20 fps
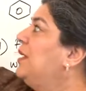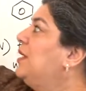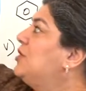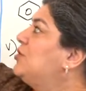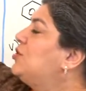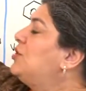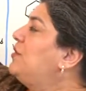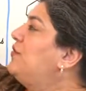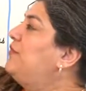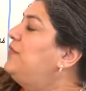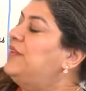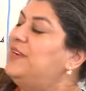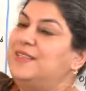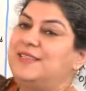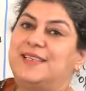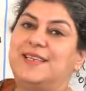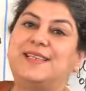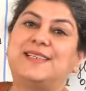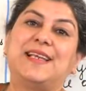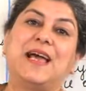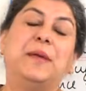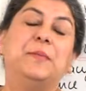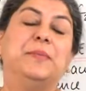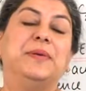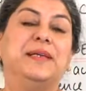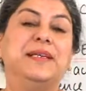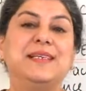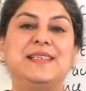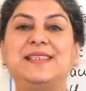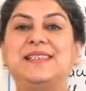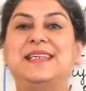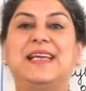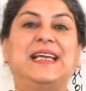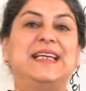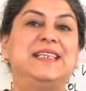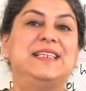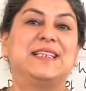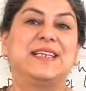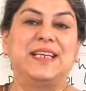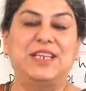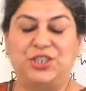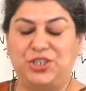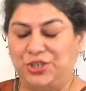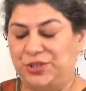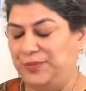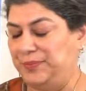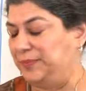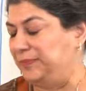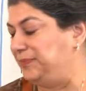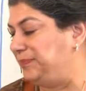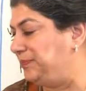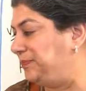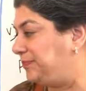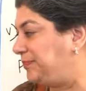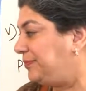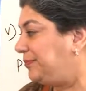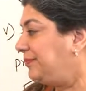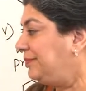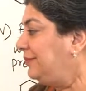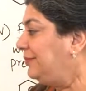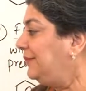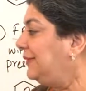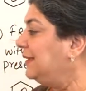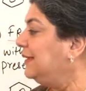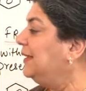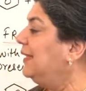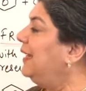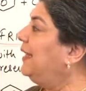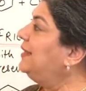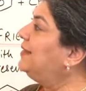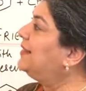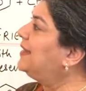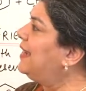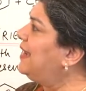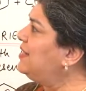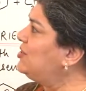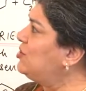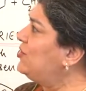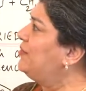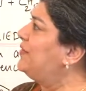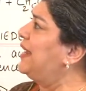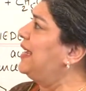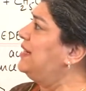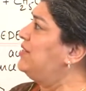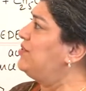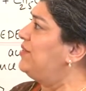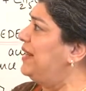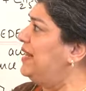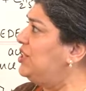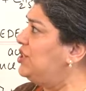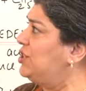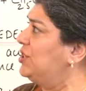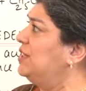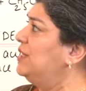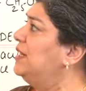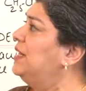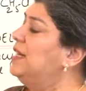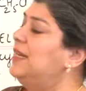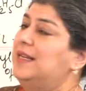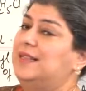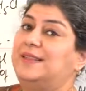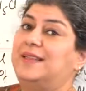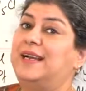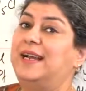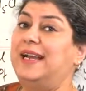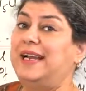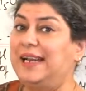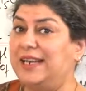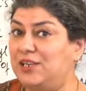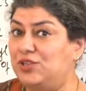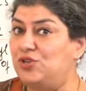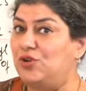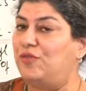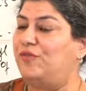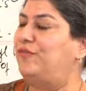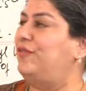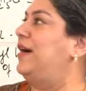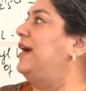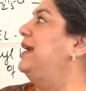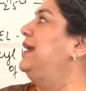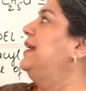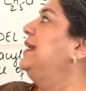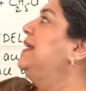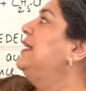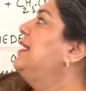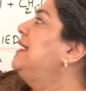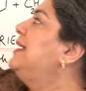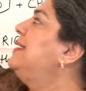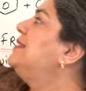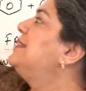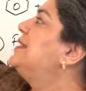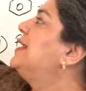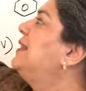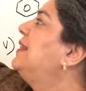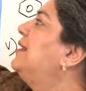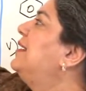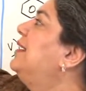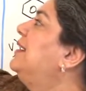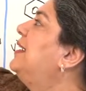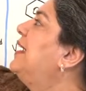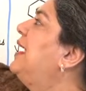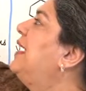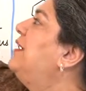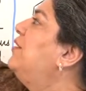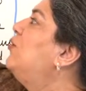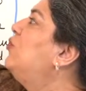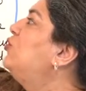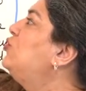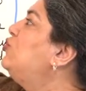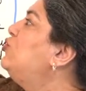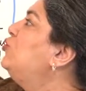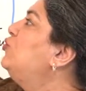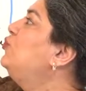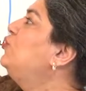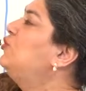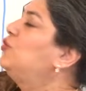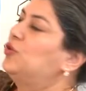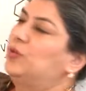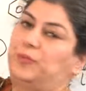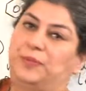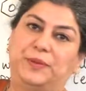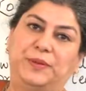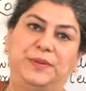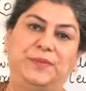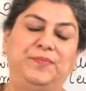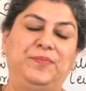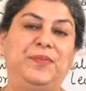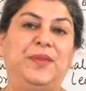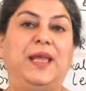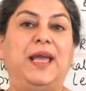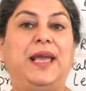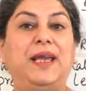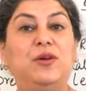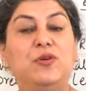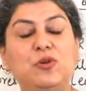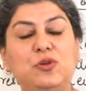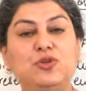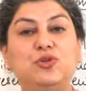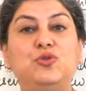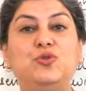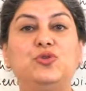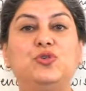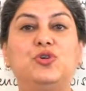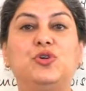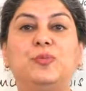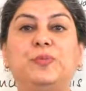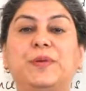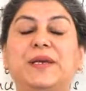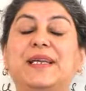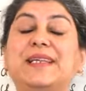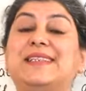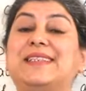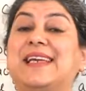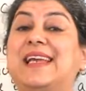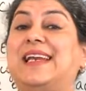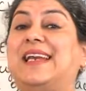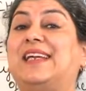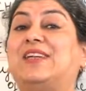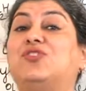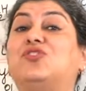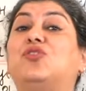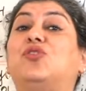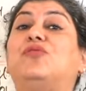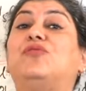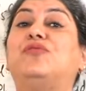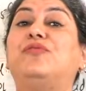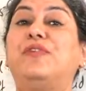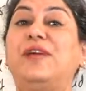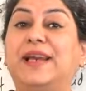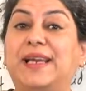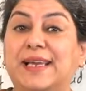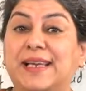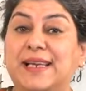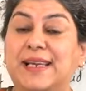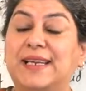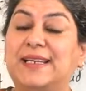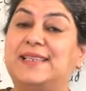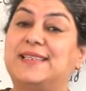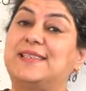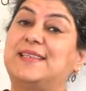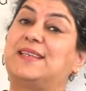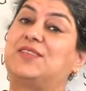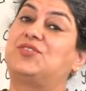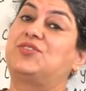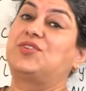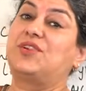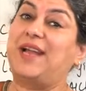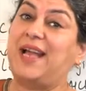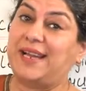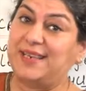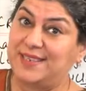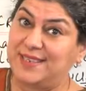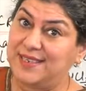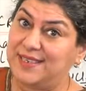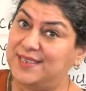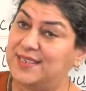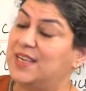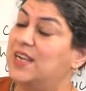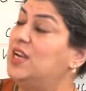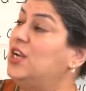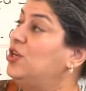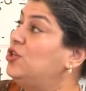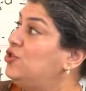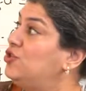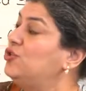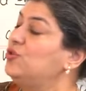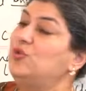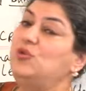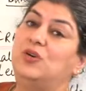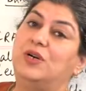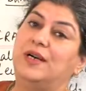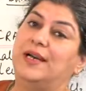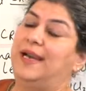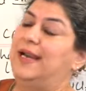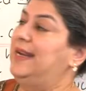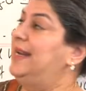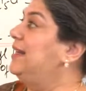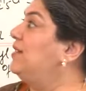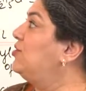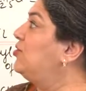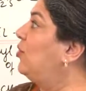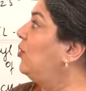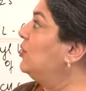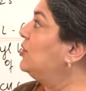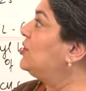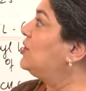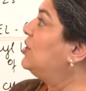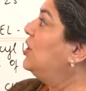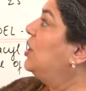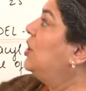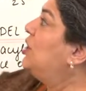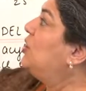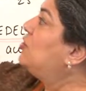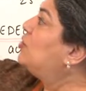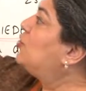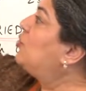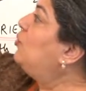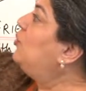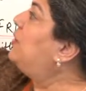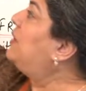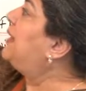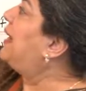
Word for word: So the first example is nitration. In the case of nitration, the electrophile is the NO2 group. NO2 group is electrophilic. It is attracted to electrons. So the